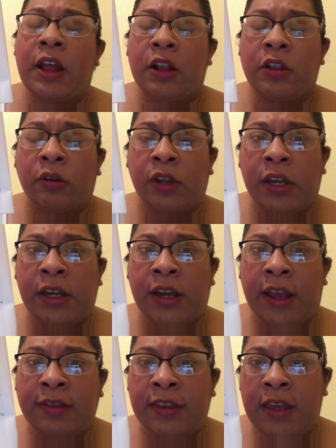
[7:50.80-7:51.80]
located
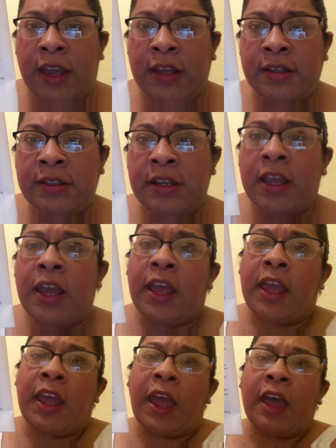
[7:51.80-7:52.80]
at the end.
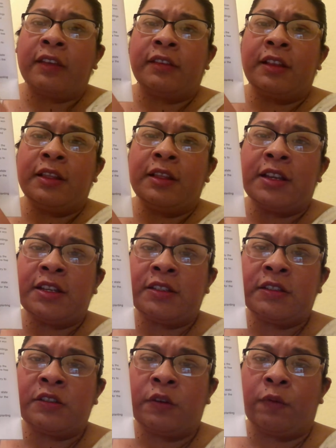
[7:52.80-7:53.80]
It has a
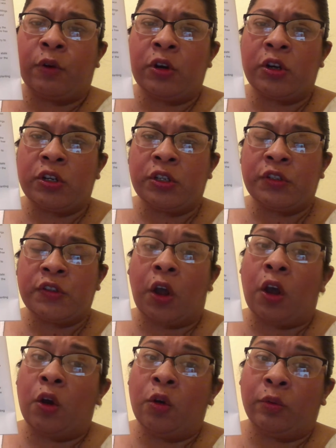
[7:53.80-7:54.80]
list of words.
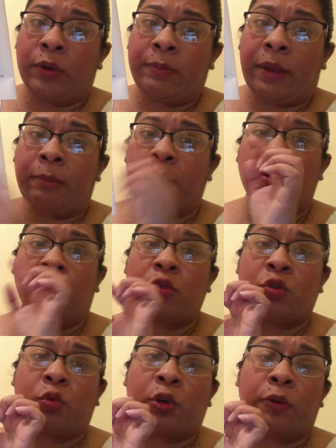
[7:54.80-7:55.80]
Oh, remember
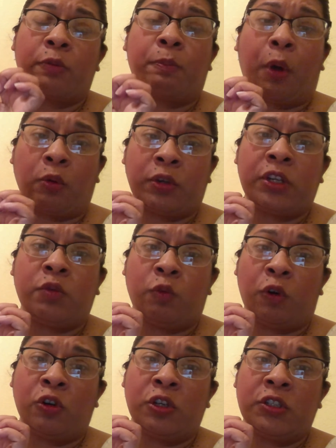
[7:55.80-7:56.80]
those were bolded
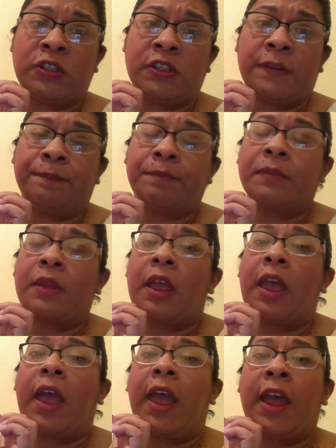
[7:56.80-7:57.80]
words?
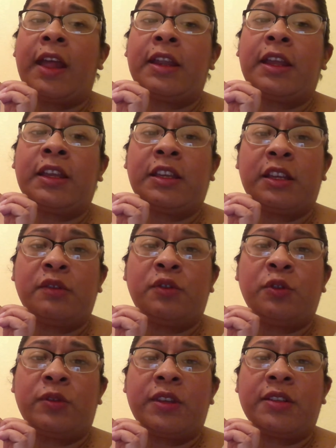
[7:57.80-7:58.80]
And it gives
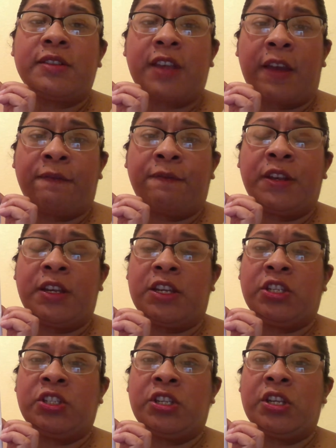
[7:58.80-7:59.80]
you the
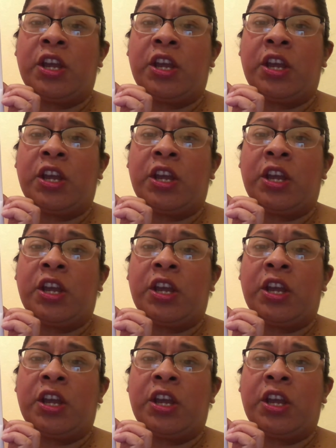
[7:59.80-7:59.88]
definition